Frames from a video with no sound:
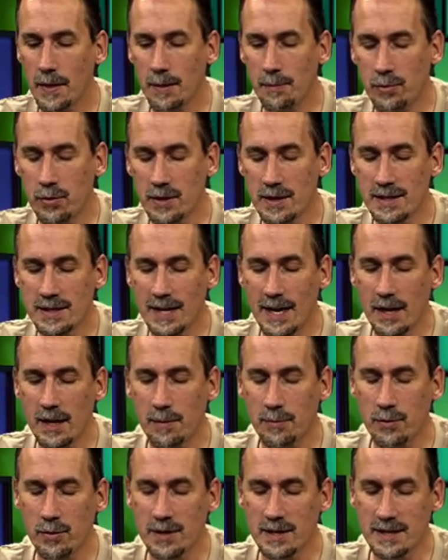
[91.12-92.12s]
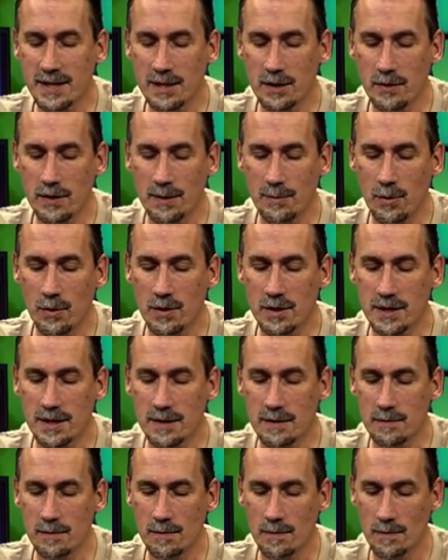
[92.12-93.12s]
the priest, how the priest can do an
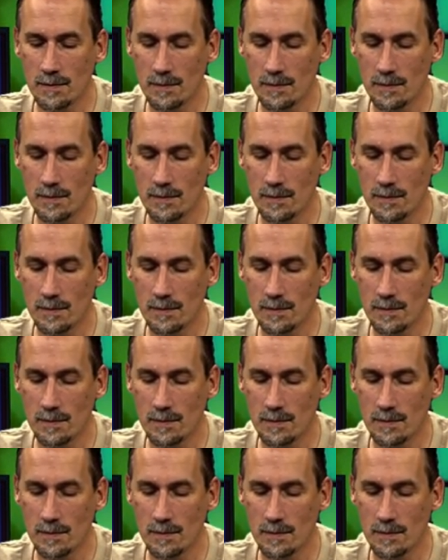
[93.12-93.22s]
abortion.